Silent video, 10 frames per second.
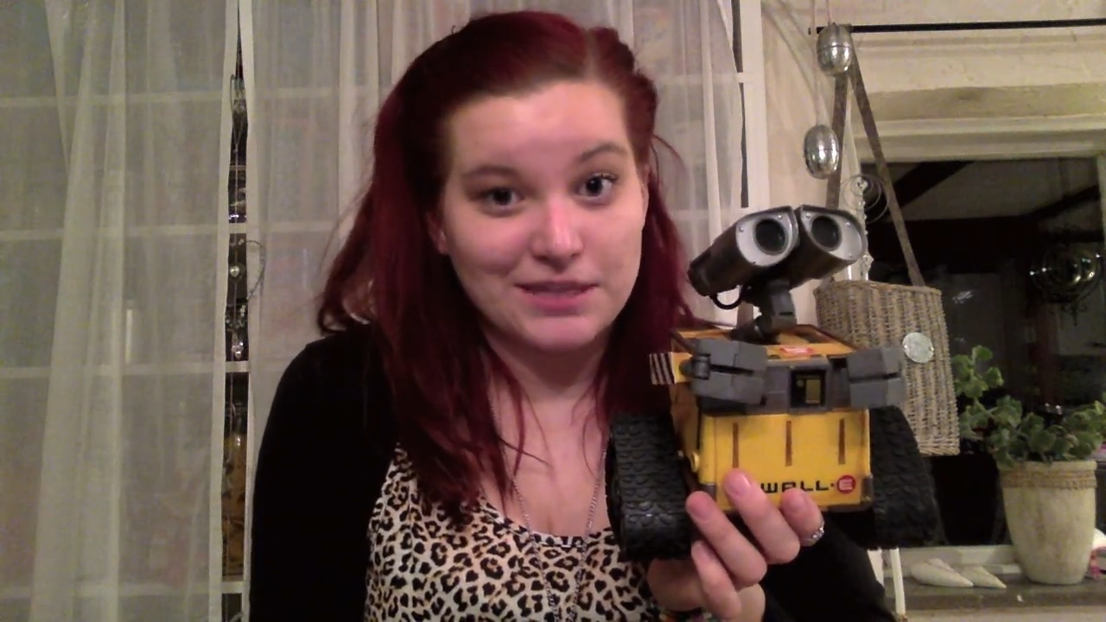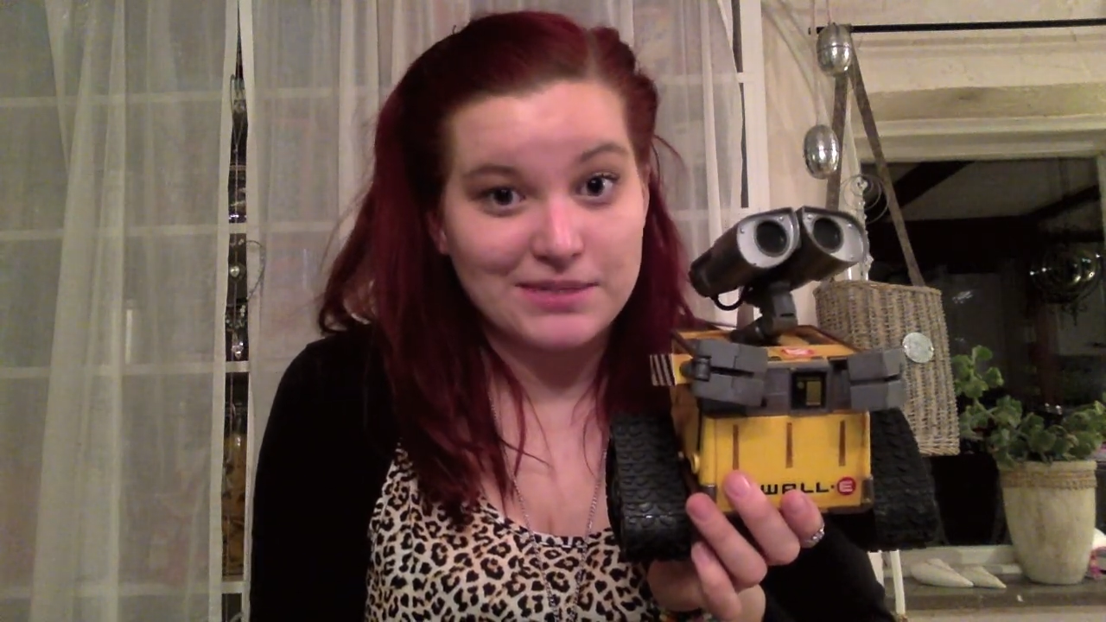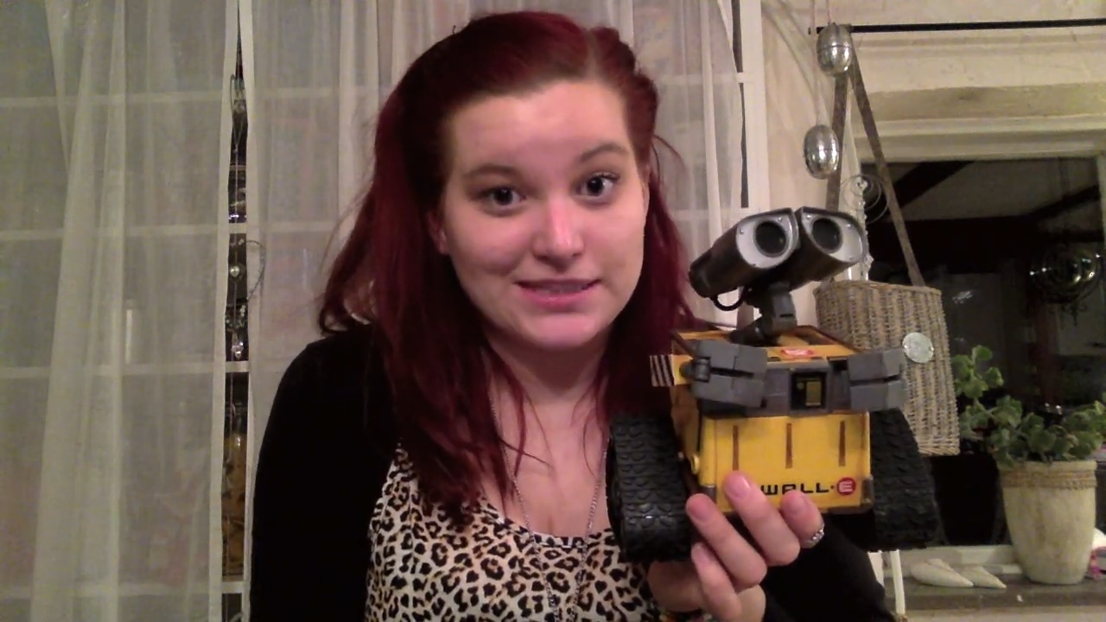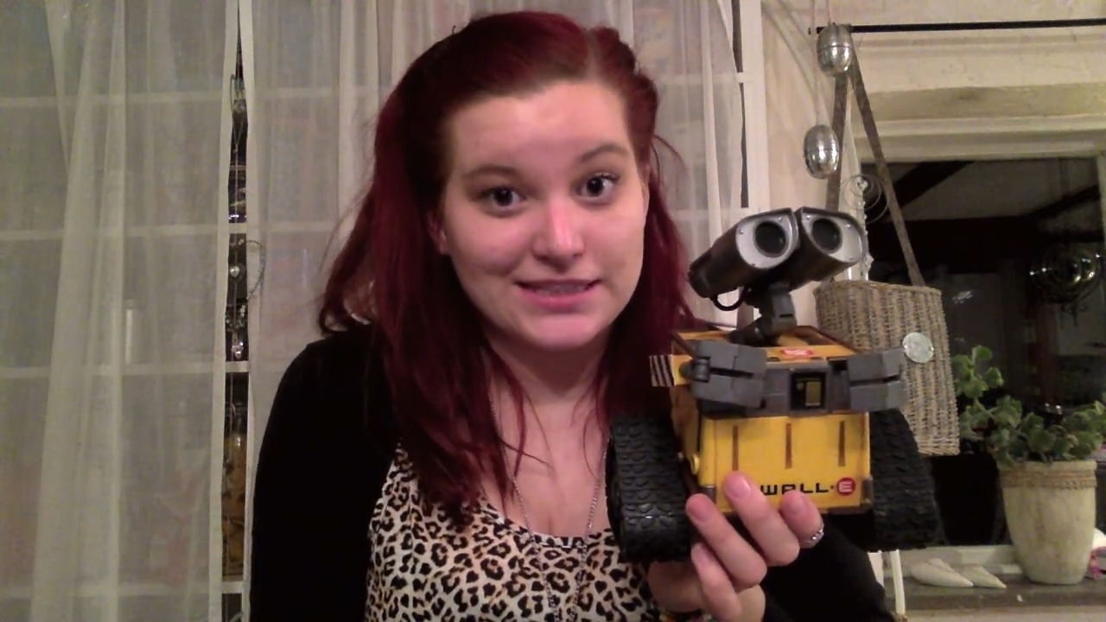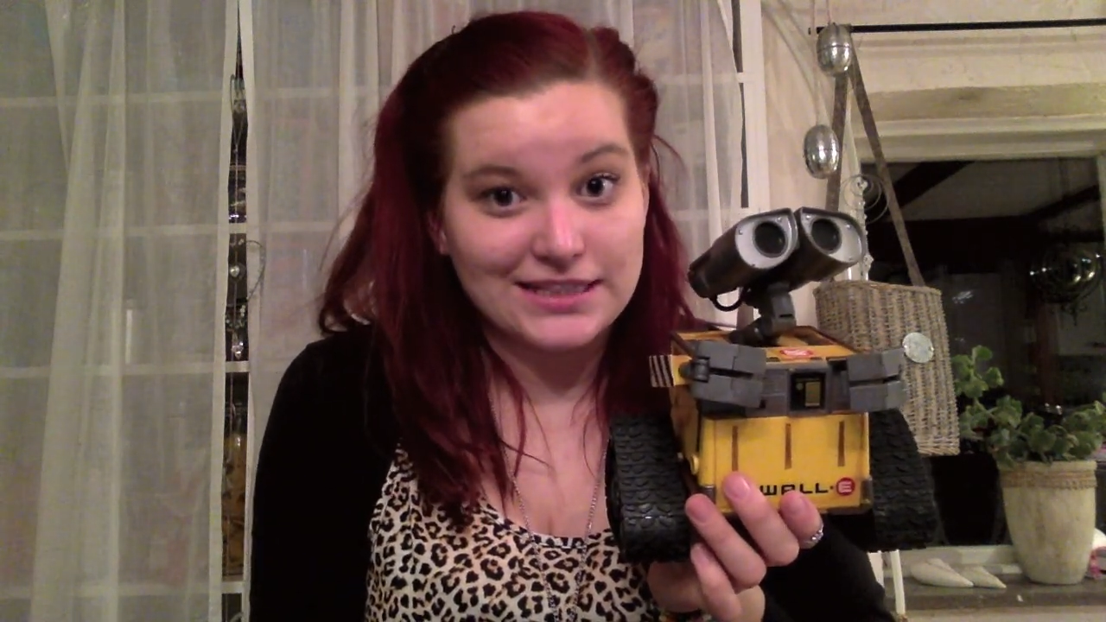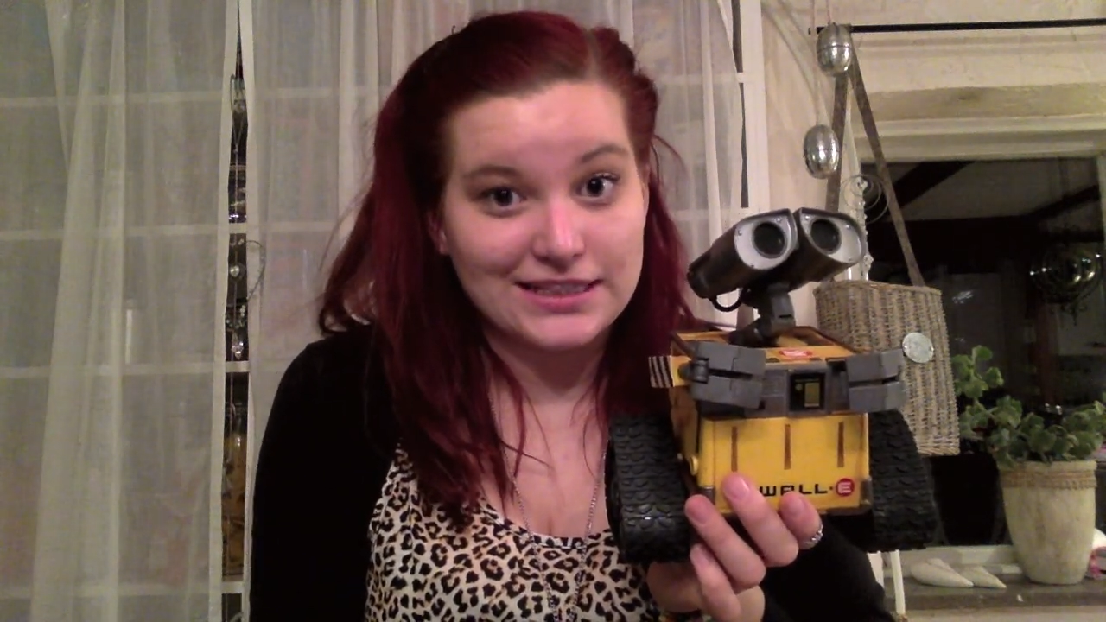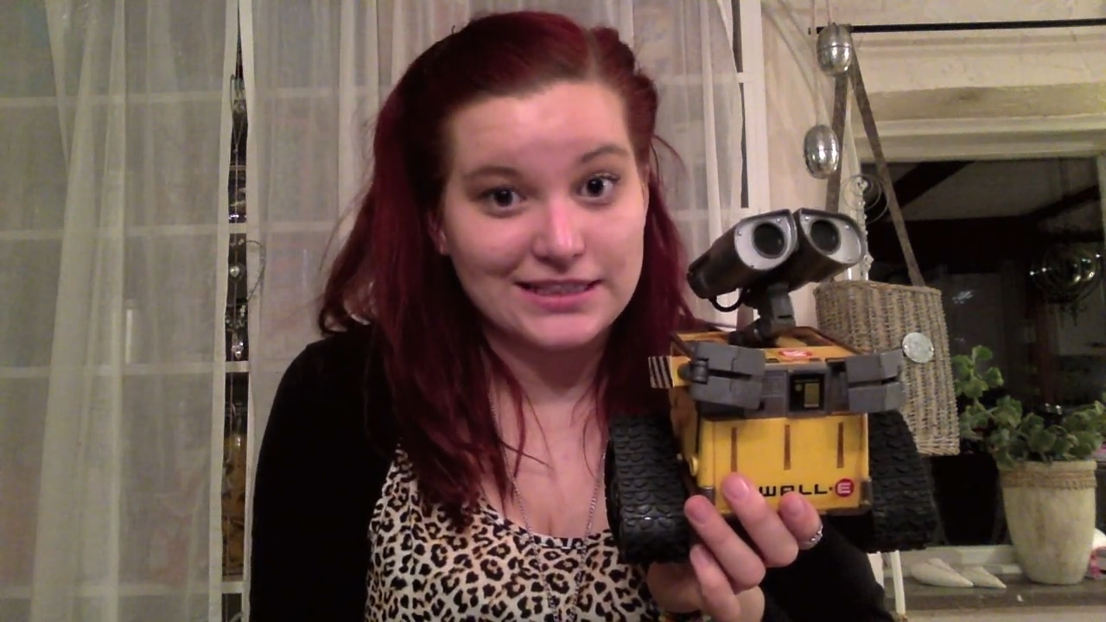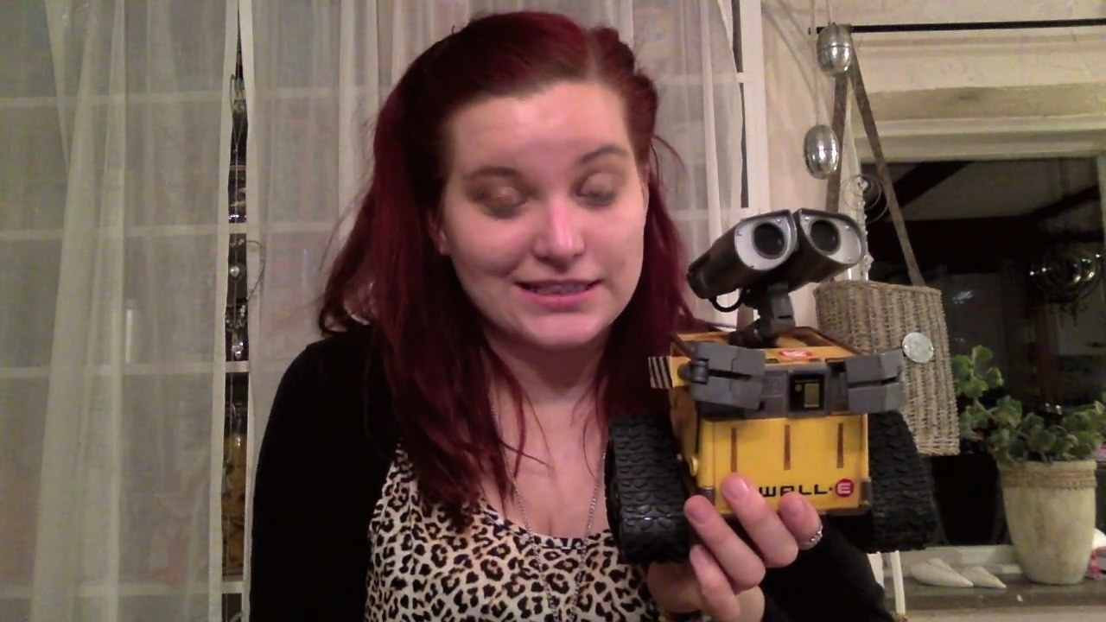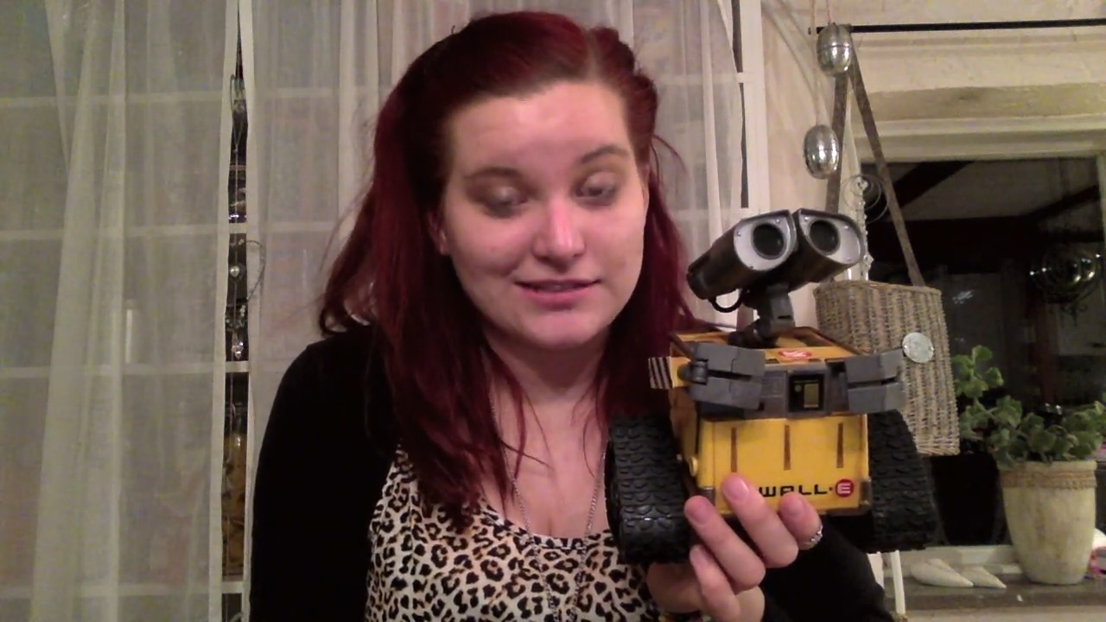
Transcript: me settings,